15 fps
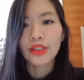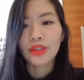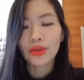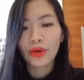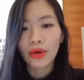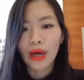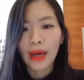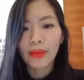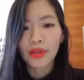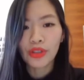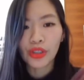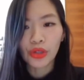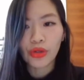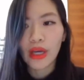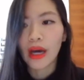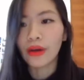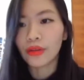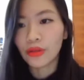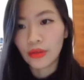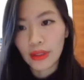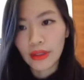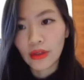I'm going to show you how
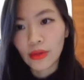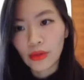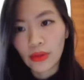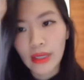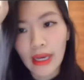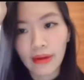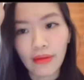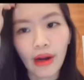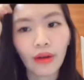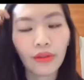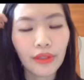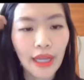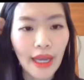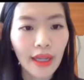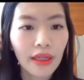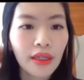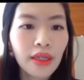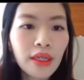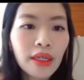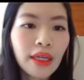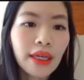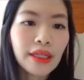to get around that.
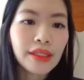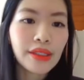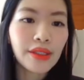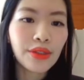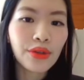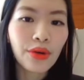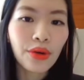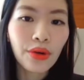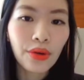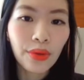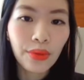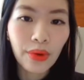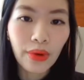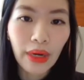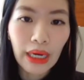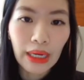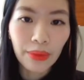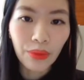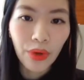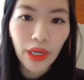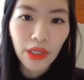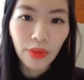Okay, so
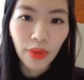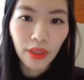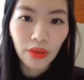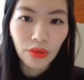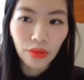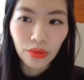what you want to do